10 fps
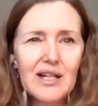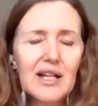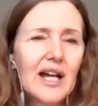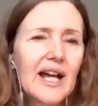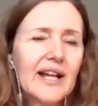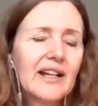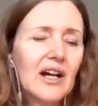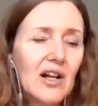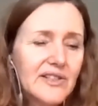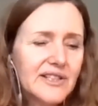And
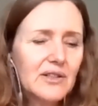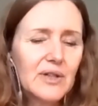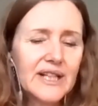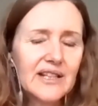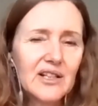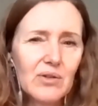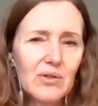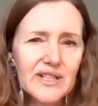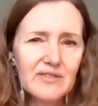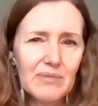also in the
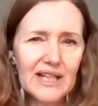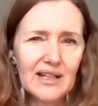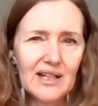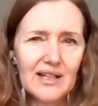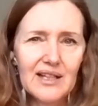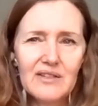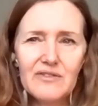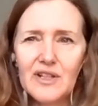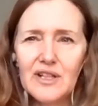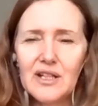course of my life,